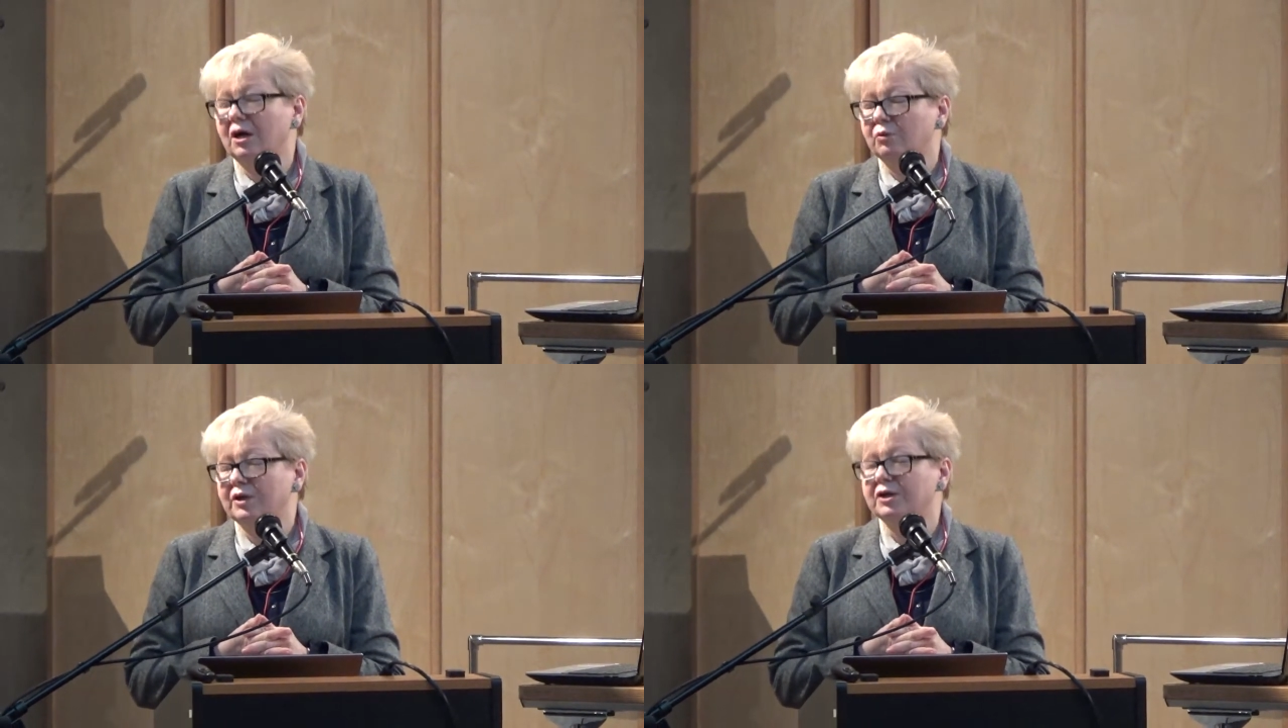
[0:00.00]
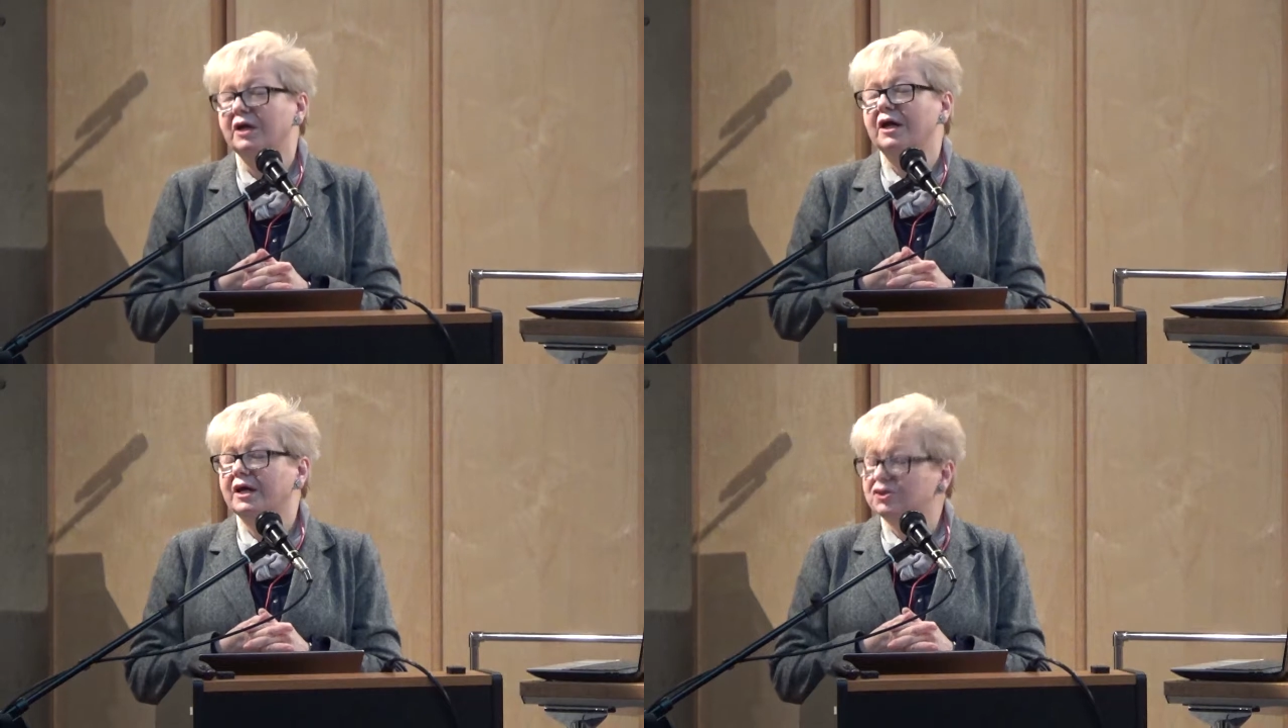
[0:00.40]
our
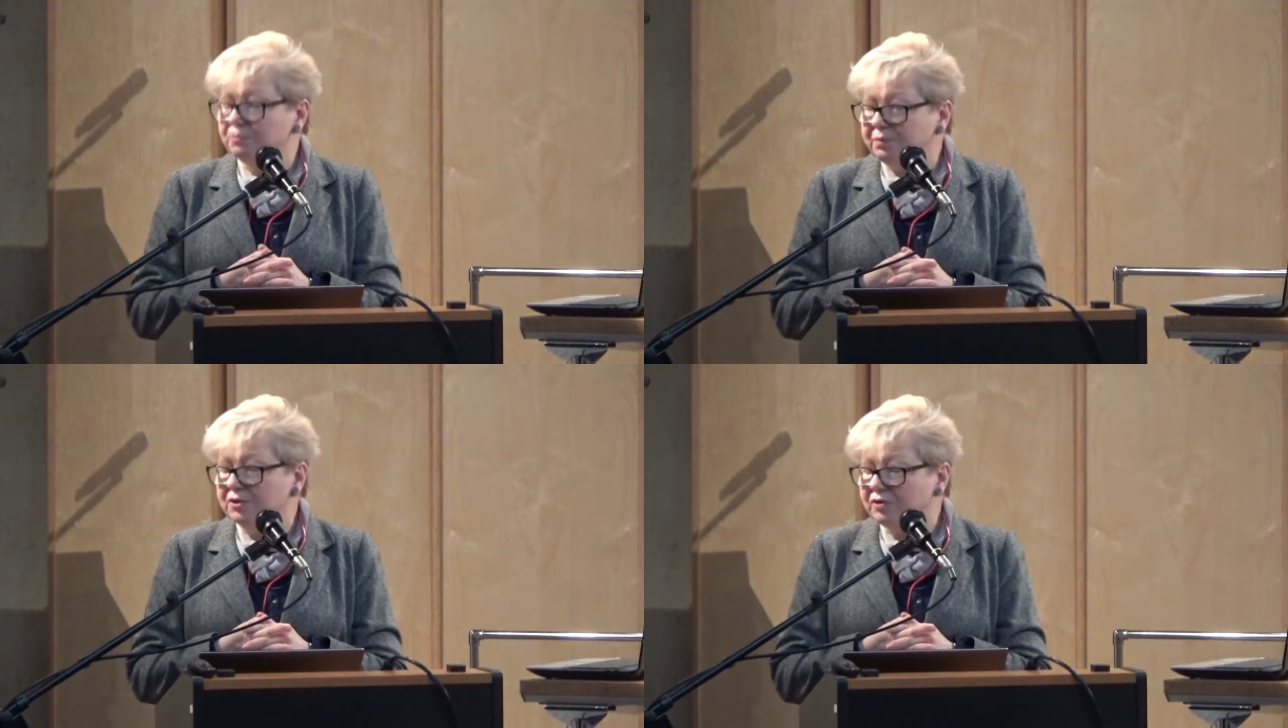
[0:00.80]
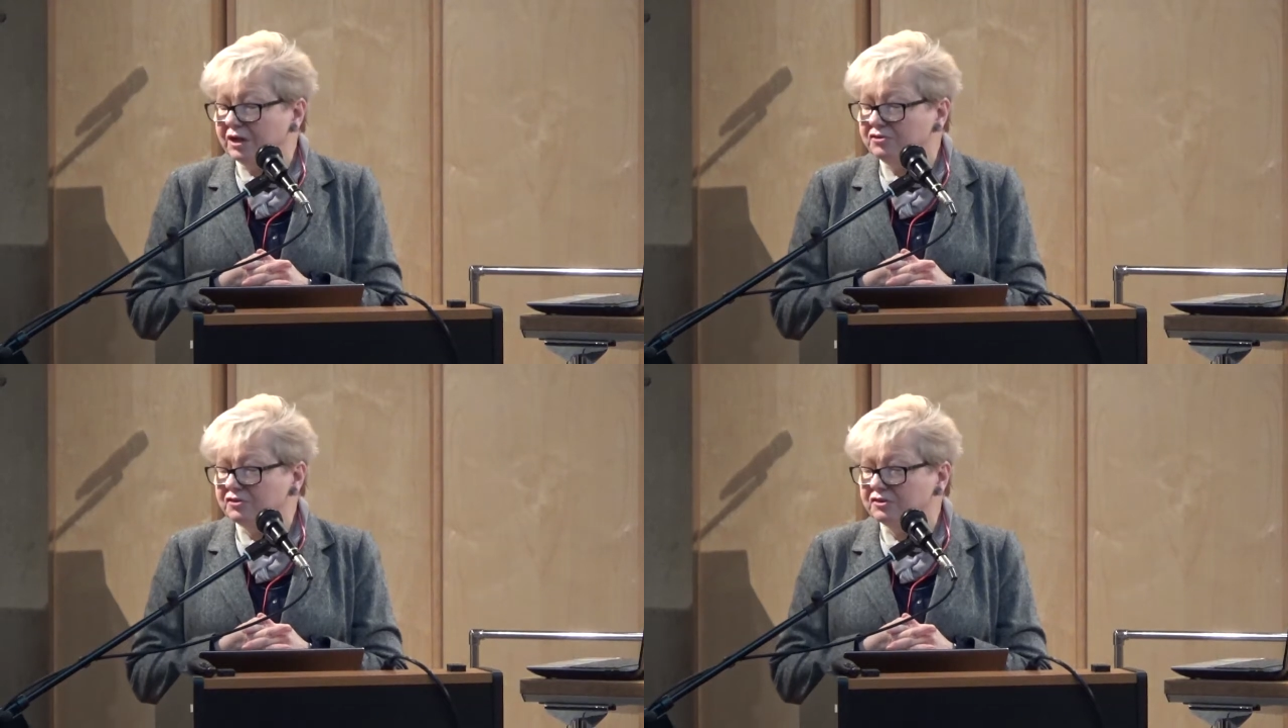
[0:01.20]

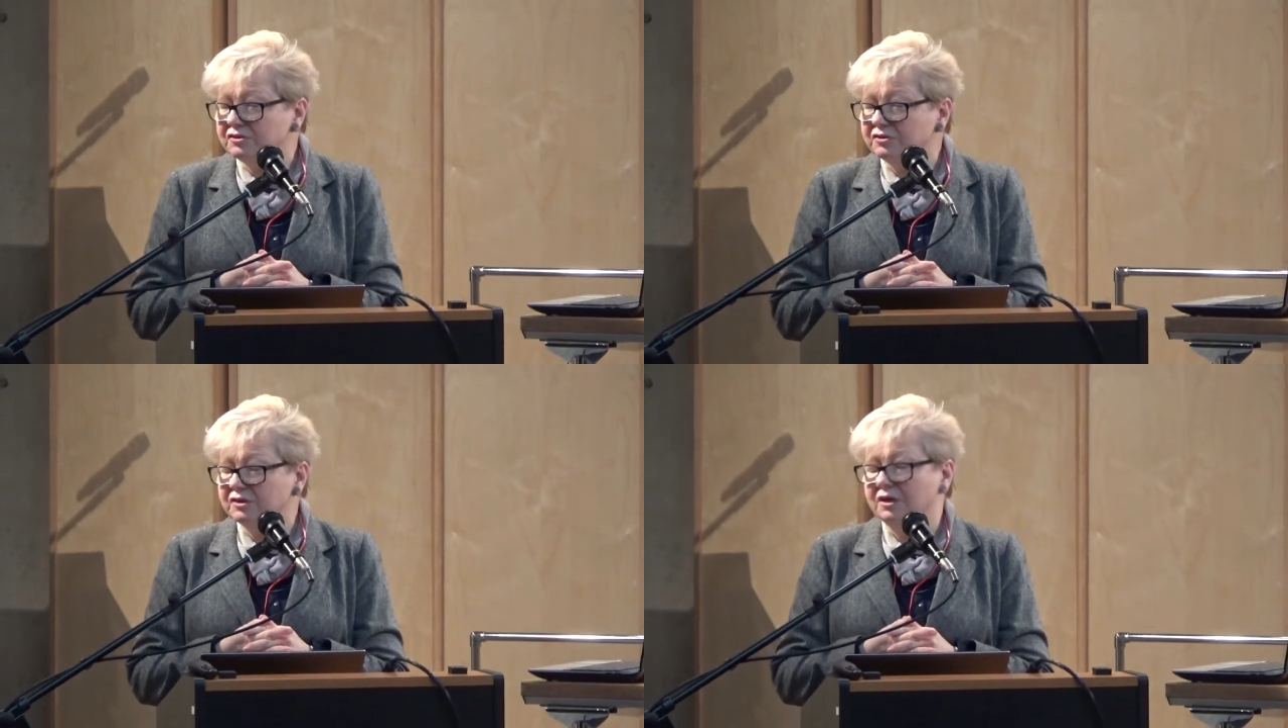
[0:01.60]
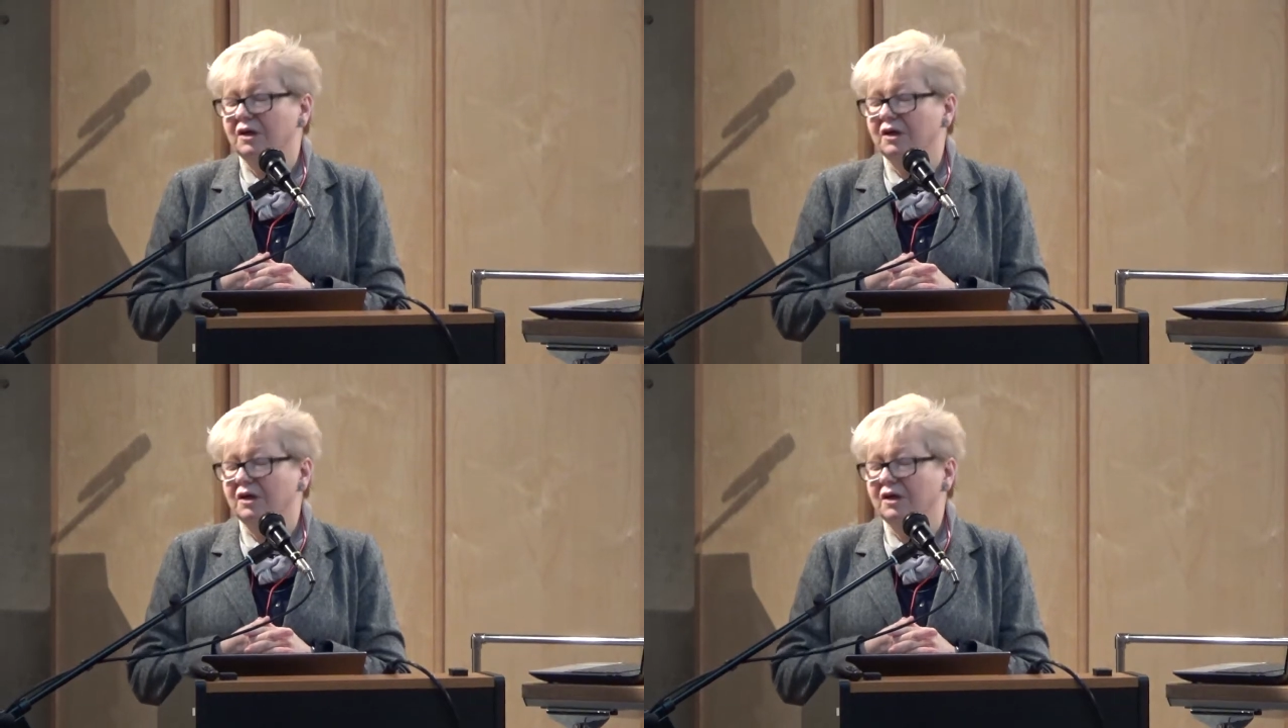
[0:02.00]
experiences,